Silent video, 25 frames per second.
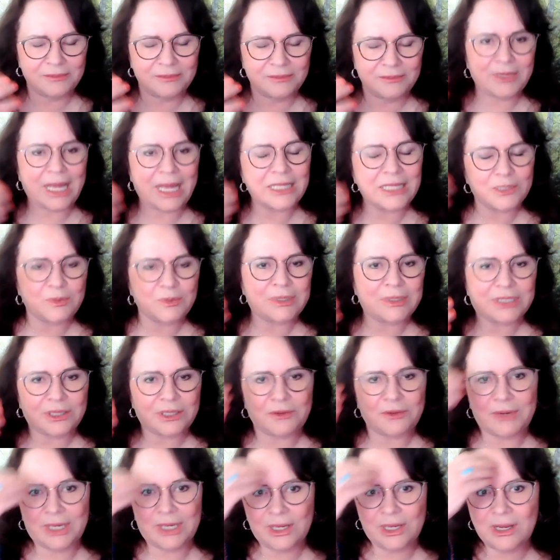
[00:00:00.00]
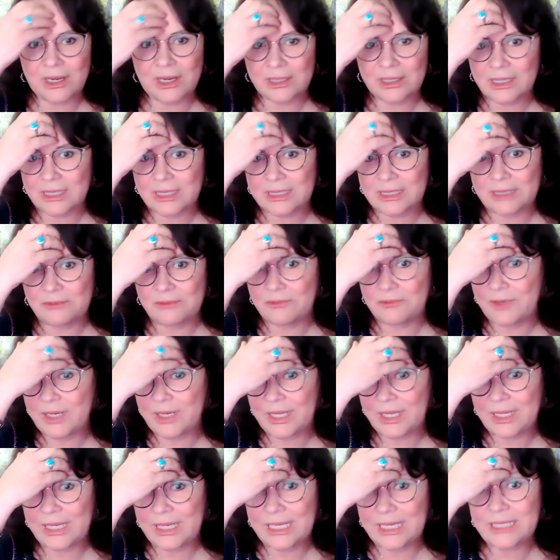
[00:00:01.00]
that's what's going on because he
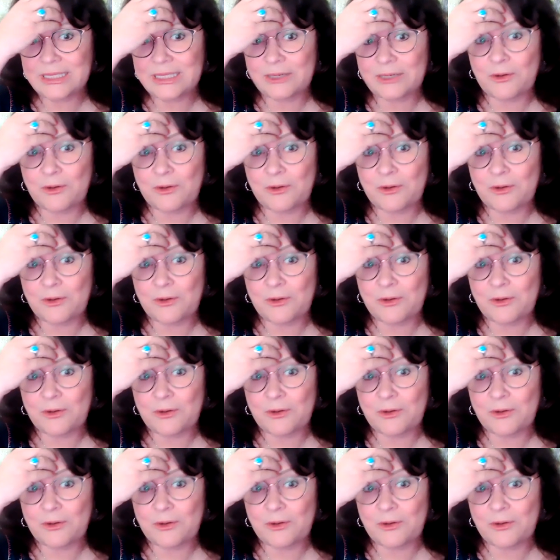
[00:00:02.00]
really he's